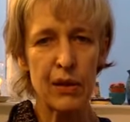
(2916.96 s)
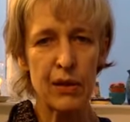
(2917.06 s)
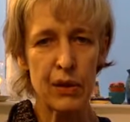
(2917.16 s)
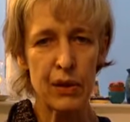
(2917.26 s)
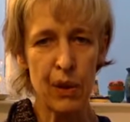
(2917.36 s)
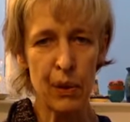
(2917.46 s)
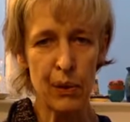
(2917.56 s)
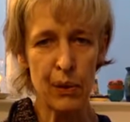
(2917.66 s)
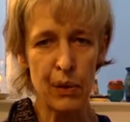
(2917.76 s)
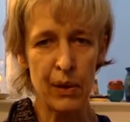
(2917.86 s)

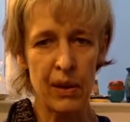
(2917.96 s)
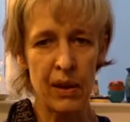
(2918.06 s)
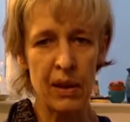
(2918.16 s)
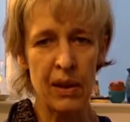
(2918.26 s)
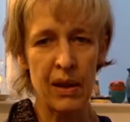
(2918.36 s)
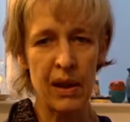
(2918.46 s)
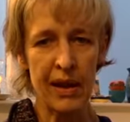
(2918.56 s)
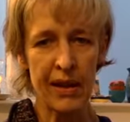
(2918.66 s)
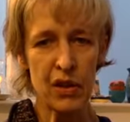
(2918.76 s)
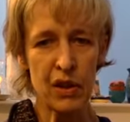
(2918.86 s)
So,
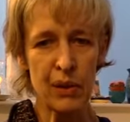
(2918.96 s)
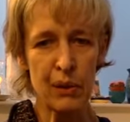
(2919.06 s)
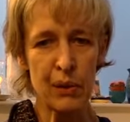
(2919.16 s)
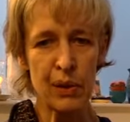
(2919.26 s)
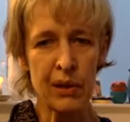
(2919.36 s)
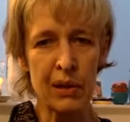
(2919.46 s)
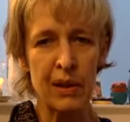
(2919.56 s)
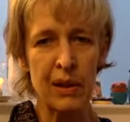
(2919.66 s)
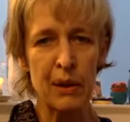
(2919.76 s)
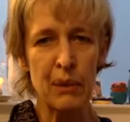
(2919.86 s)
like children,
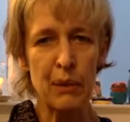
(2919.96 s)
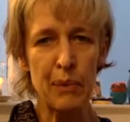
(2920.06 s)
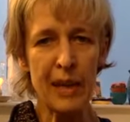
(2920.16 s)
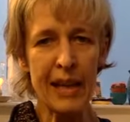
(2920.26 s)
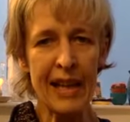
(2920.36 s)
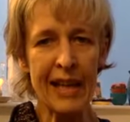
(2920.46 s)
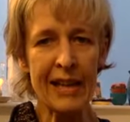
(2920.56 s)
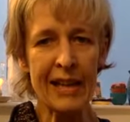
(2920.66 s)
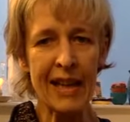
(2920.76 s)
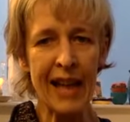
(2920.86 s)
we
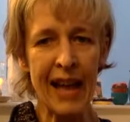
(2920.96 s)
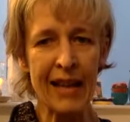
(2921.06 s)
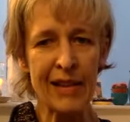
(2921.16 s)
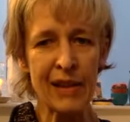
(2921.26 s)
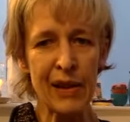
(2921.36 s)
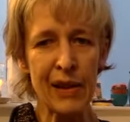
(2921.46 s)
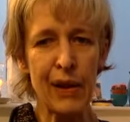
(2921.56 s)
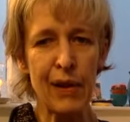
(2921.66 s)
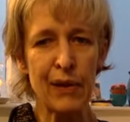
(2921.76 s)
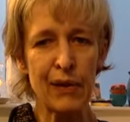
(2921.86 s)
begin again to
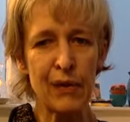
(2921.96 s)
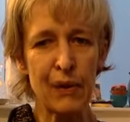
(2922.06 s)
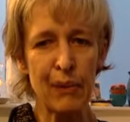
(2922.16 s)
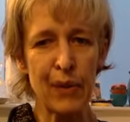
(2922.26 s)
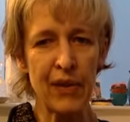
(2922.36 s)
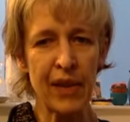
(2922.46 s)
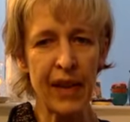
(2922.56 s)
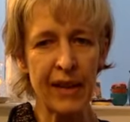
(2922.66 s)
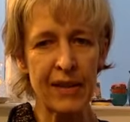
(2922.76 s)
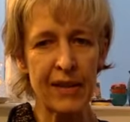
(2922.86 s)
learn from the
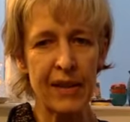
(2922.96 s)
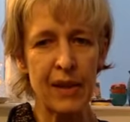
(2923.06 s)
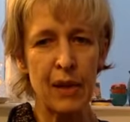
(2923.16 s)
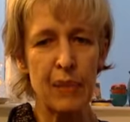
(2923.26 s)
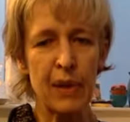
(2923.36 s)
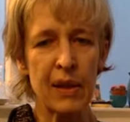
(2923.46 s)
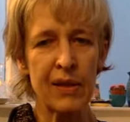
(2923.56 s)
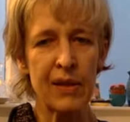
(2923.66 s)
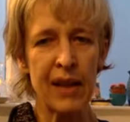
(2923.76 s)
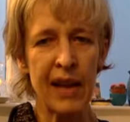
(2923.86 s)
things
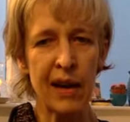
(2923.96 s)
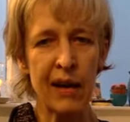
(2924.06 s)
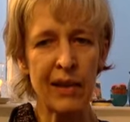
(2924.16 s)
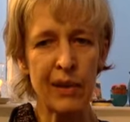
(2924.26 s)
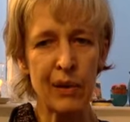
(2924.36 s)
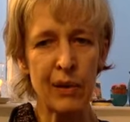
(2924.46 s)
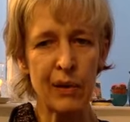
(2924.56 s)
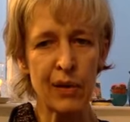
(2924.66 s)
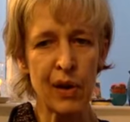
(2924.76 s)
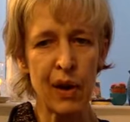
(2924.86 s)
because they are in
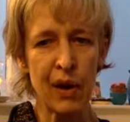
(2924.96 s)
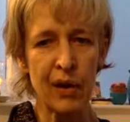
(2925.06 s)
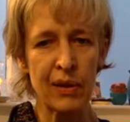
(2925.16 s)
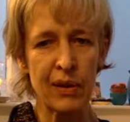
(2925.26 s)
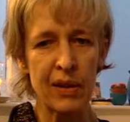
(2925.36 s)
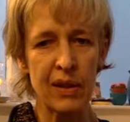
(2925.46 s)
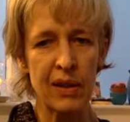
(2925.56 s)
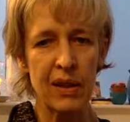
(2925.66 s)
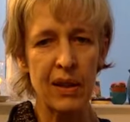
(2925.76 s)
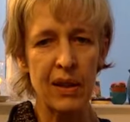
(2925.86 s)
God's heart.
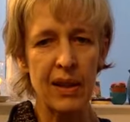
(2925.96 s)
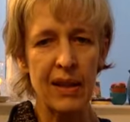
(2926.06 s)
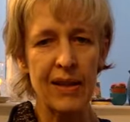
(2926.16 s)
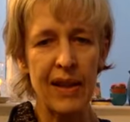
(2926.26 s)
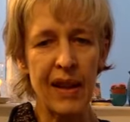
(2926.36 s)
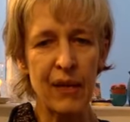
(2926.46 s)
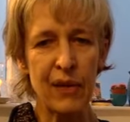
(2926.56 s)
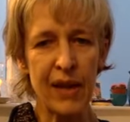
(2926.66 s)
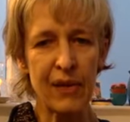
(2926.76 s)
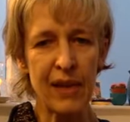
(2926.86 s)
They have
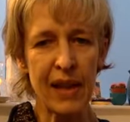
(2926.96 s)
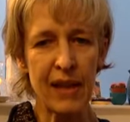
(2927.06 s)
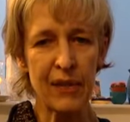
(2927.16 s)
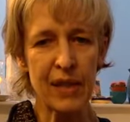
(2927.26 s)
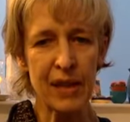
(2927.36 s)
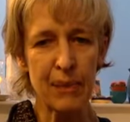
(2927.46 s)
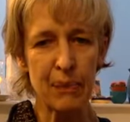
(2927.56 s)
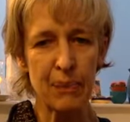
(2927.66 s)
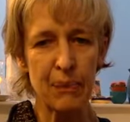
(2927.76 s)
never left him.